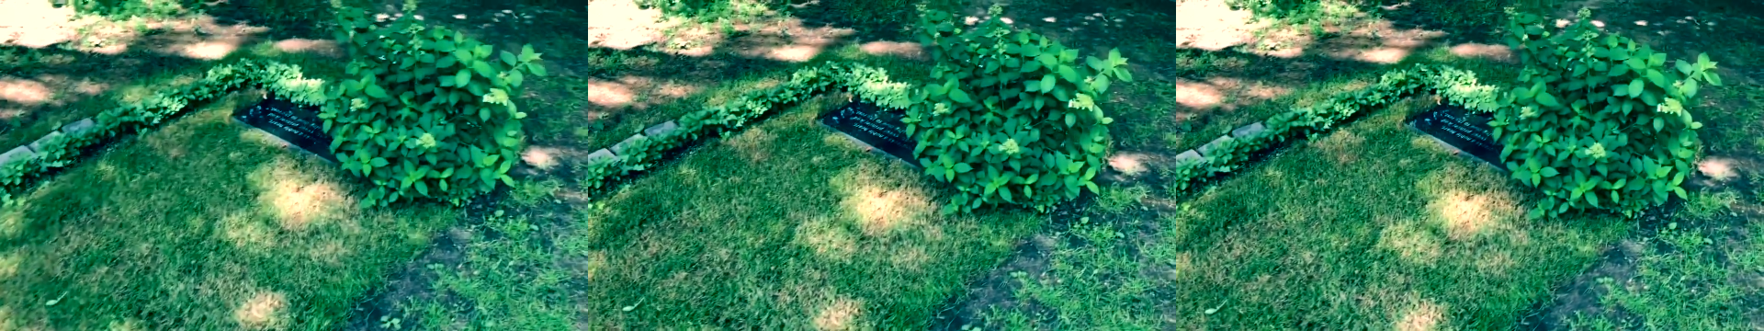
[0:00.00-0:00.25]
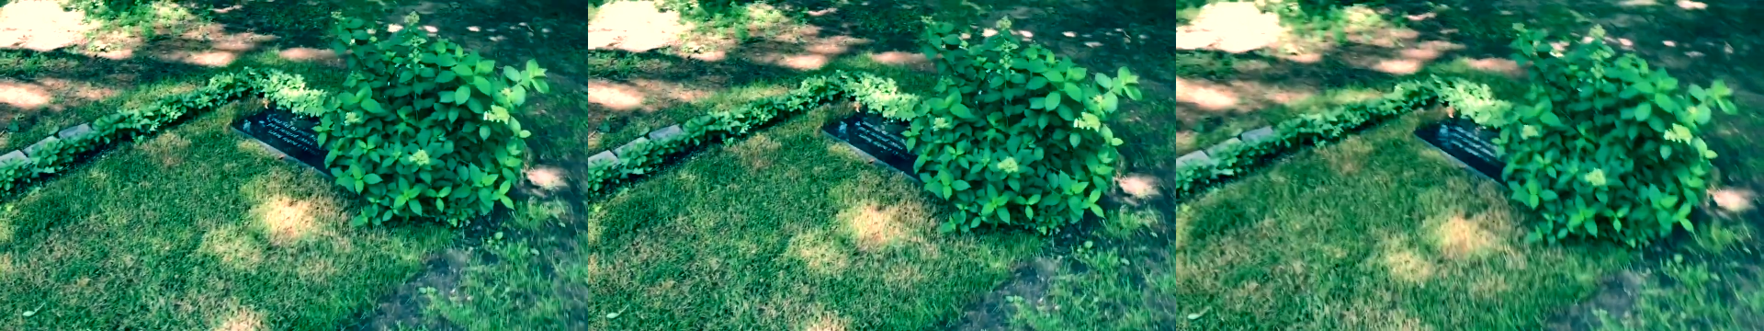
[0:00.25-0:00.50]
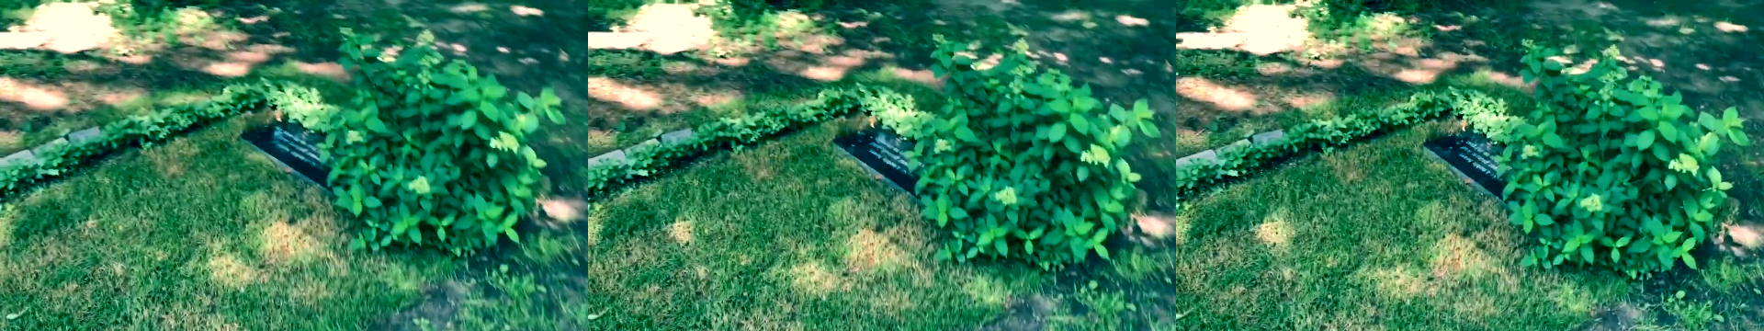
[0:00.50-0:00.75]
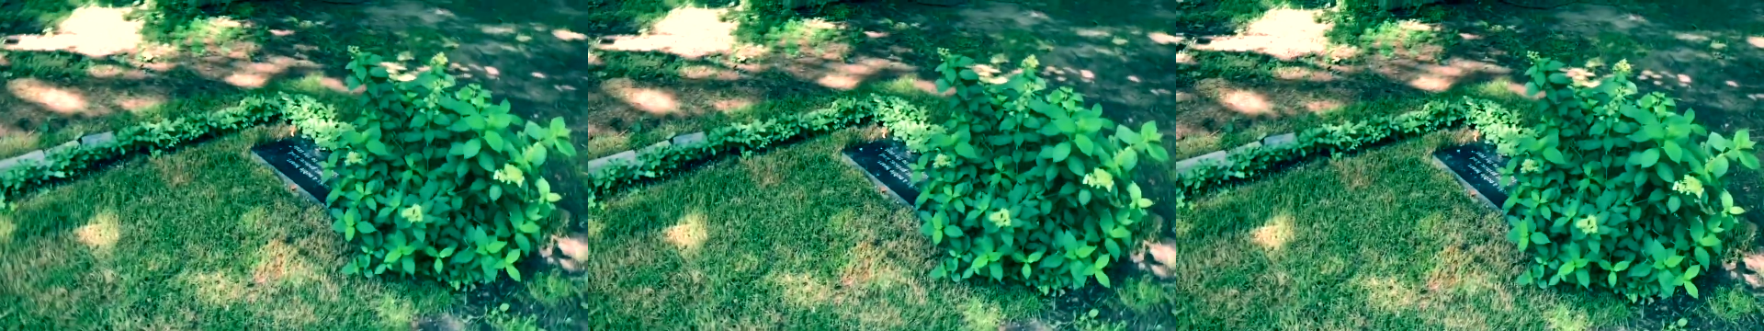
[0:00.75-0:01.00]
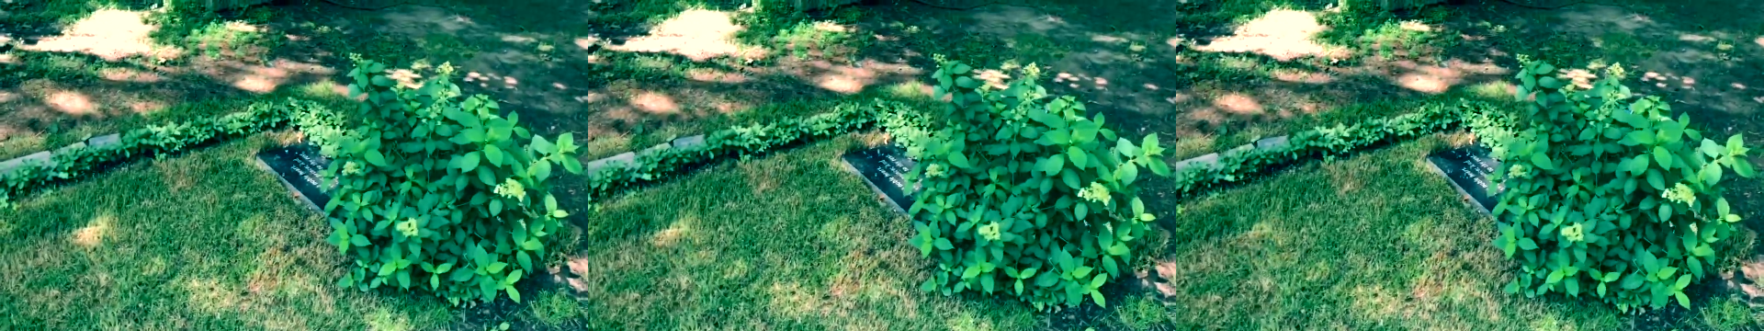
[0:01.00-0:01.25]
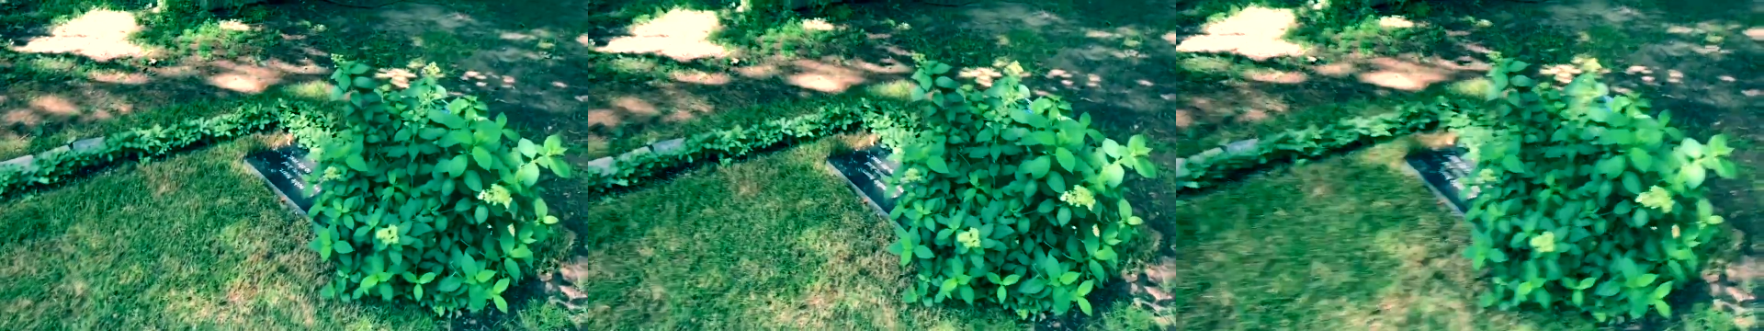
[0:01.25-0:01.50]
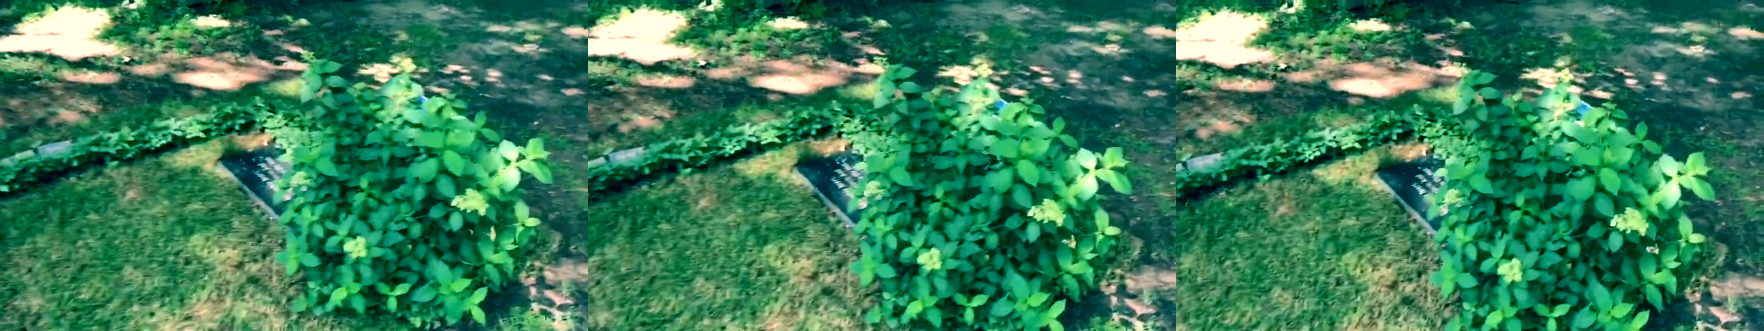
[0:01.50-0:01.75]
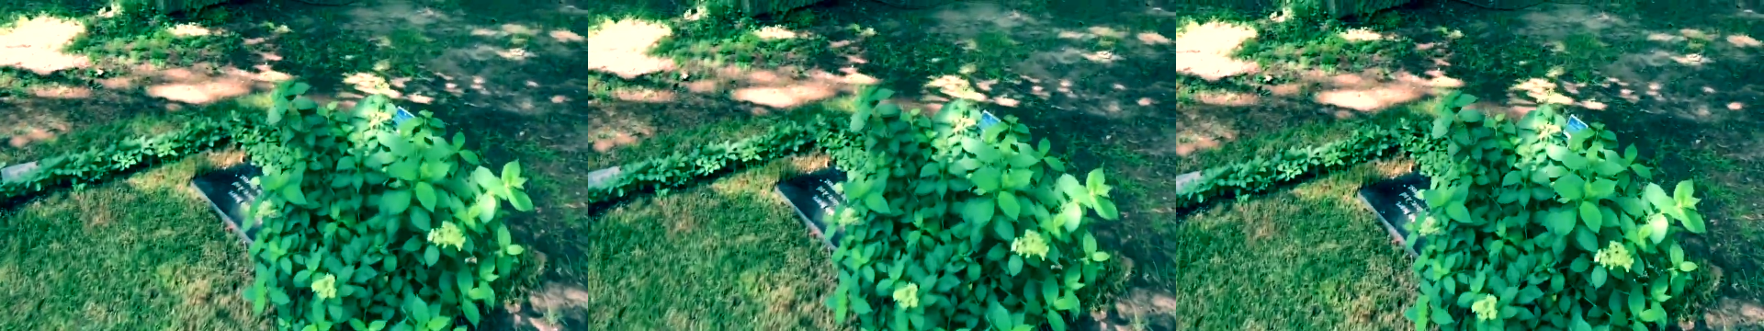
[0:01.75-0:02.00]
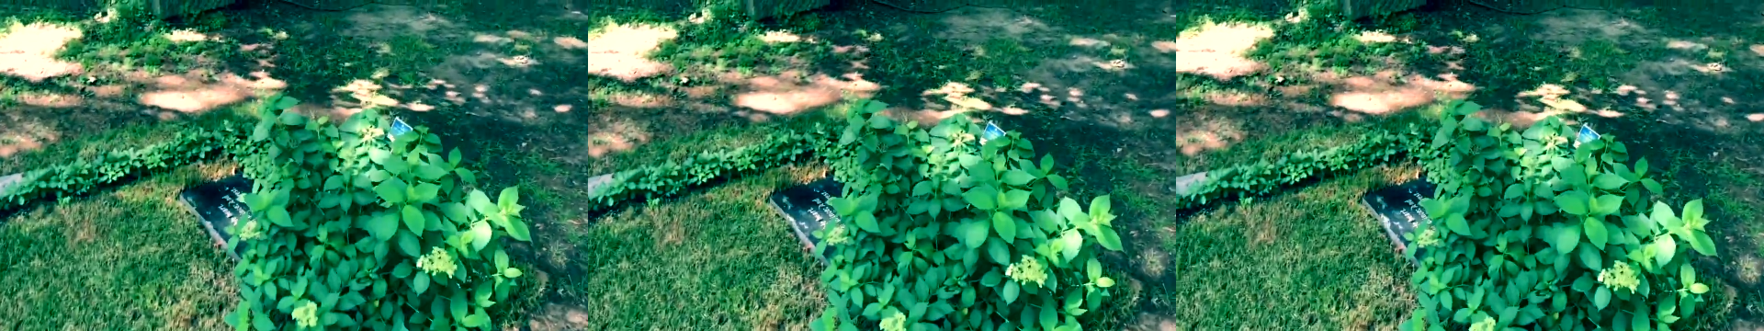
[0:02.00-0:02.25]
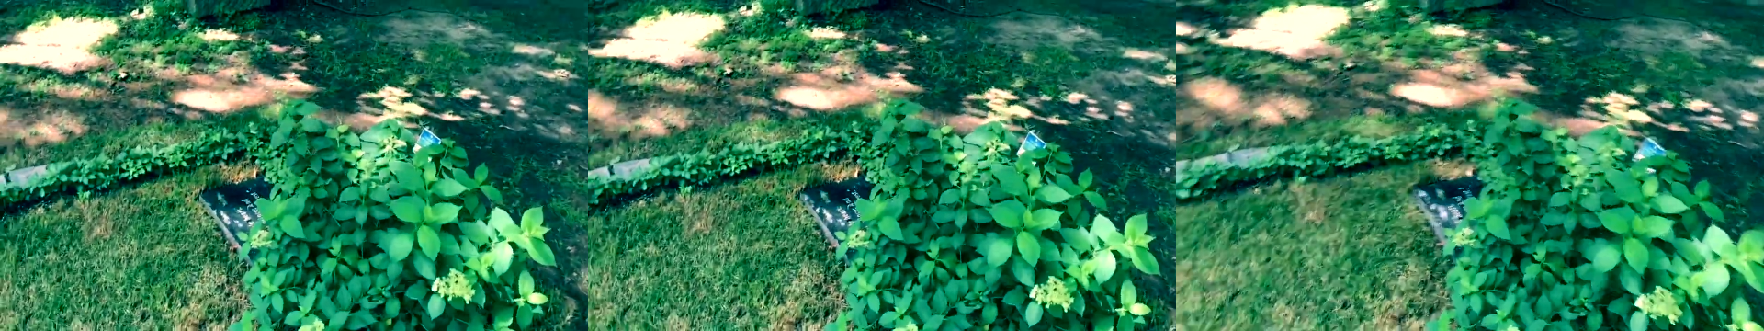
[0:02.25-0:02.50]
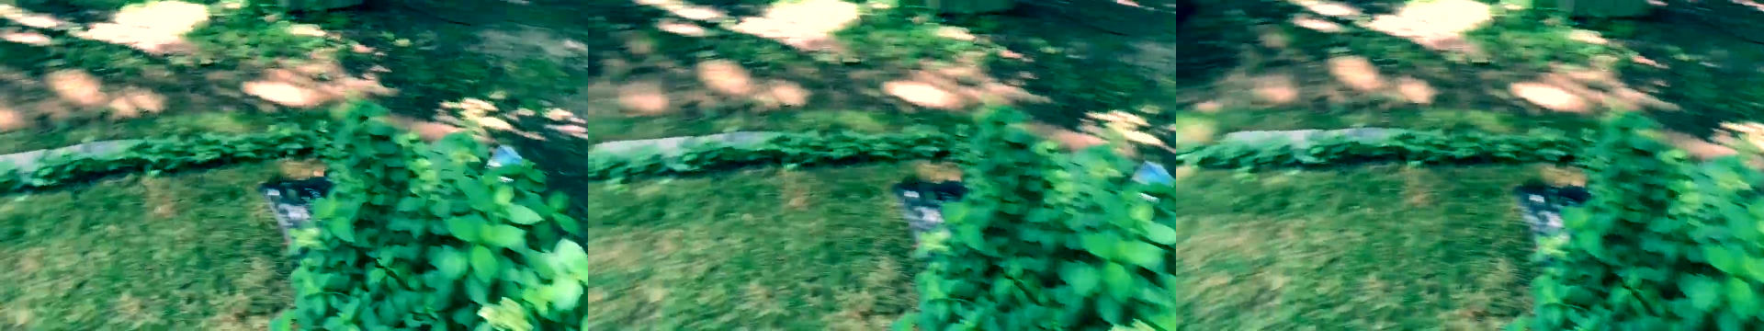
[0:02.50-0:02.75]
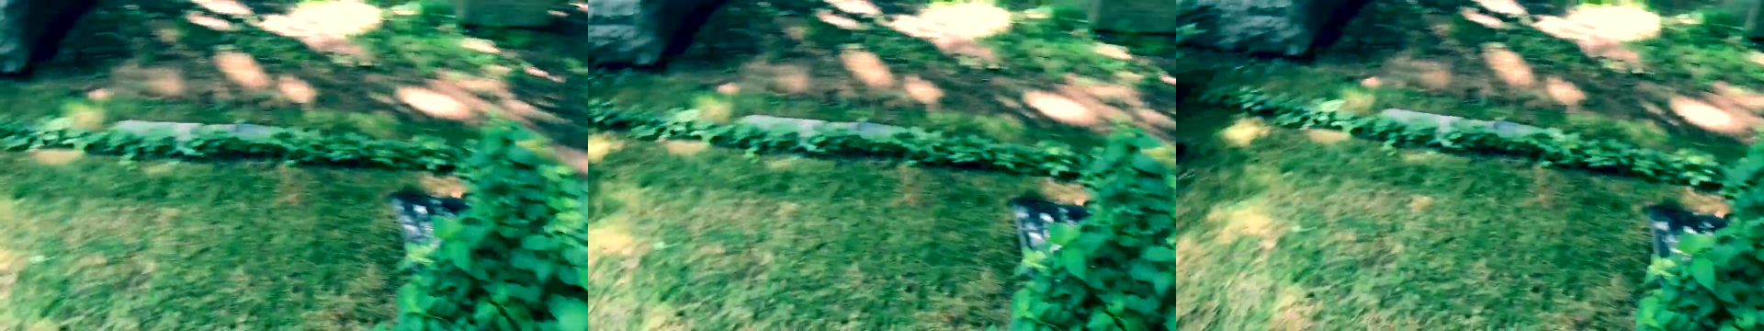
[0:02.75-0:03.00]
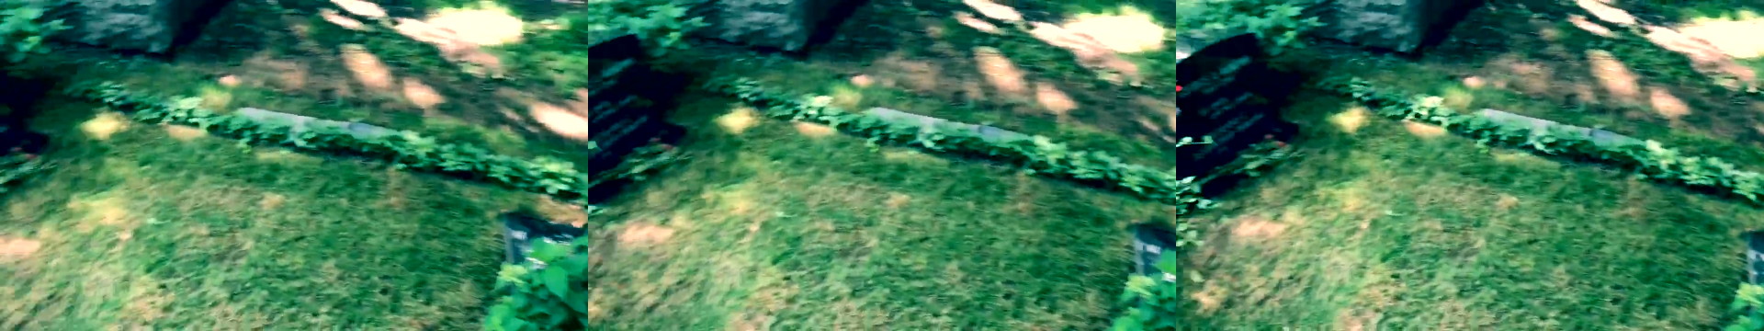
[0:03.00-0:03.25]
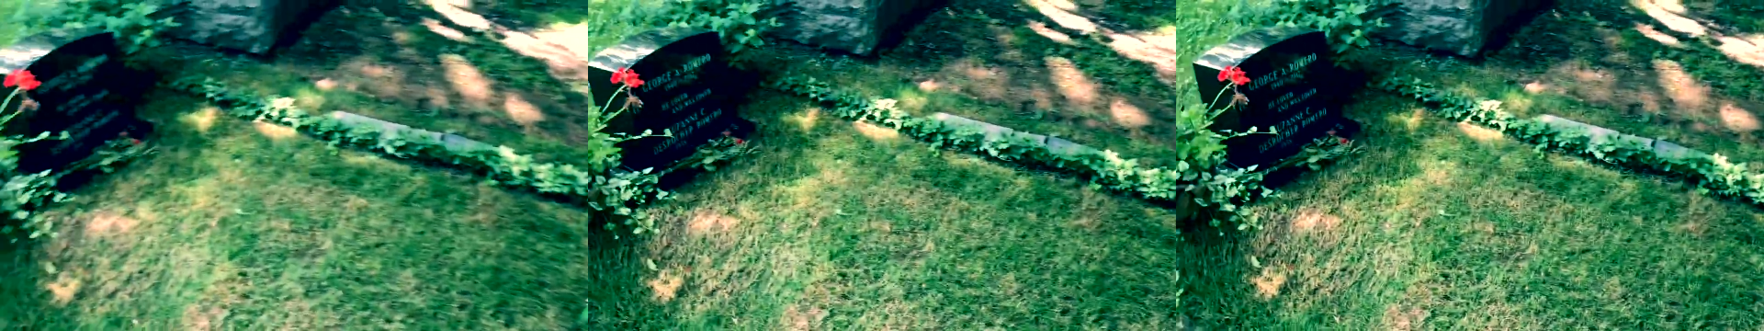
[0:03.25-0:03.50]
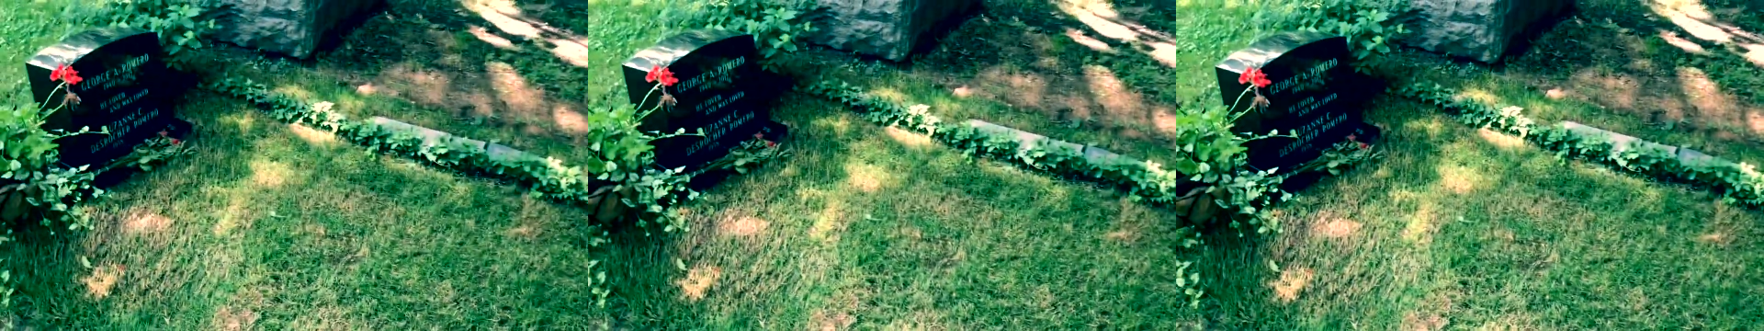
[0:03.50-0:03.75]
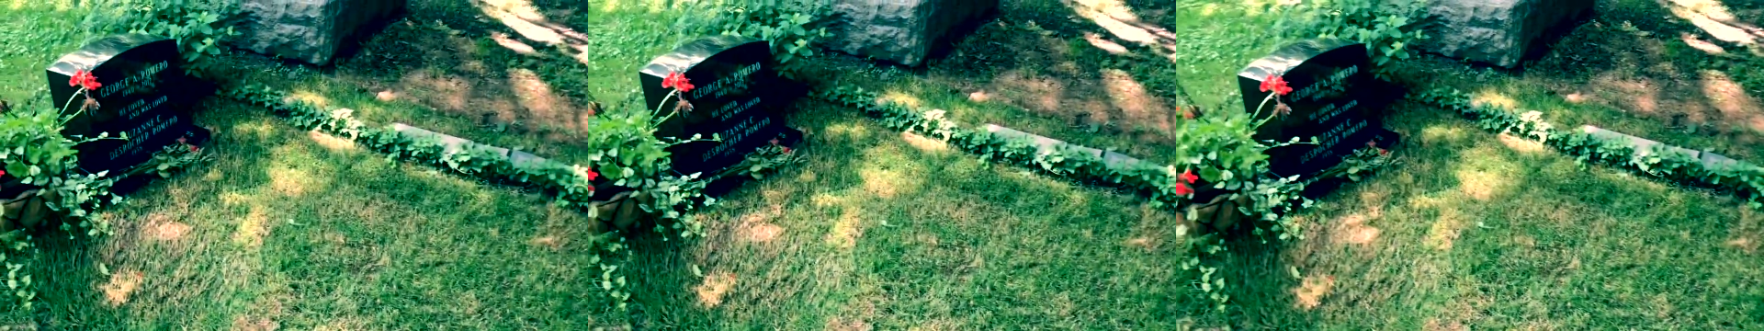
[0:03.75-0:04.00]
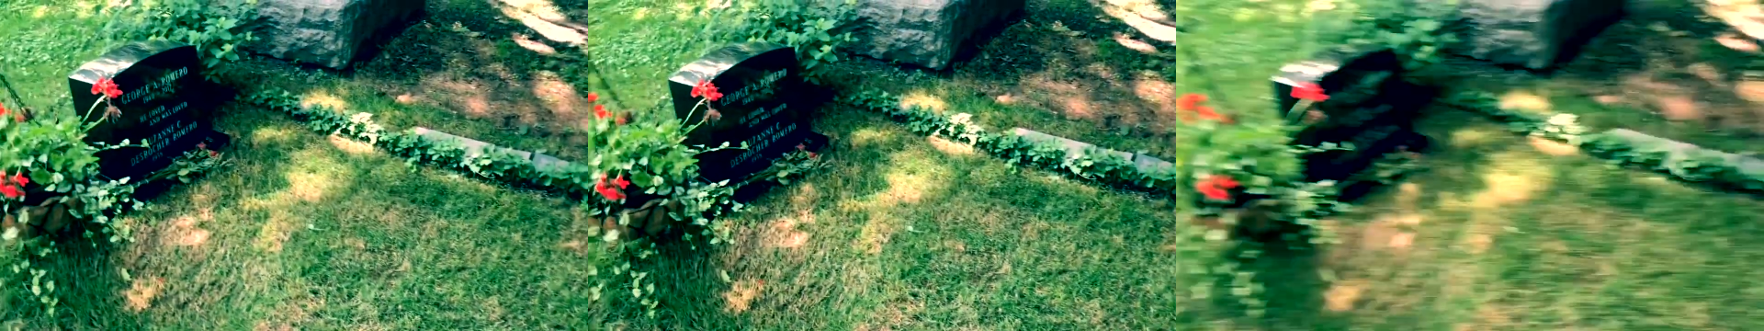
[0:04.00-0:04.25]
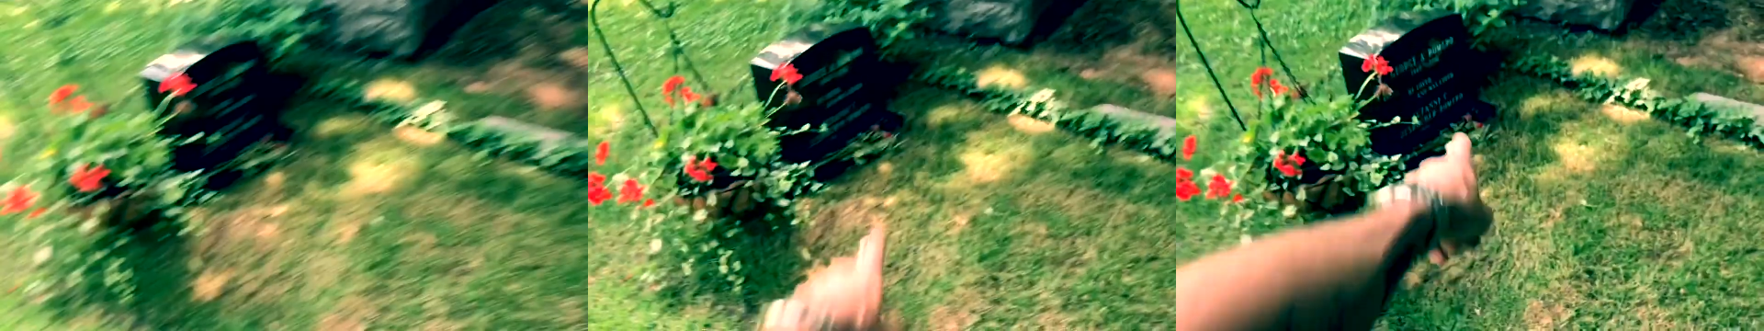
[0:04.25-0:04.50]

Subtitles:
(no speaker visible)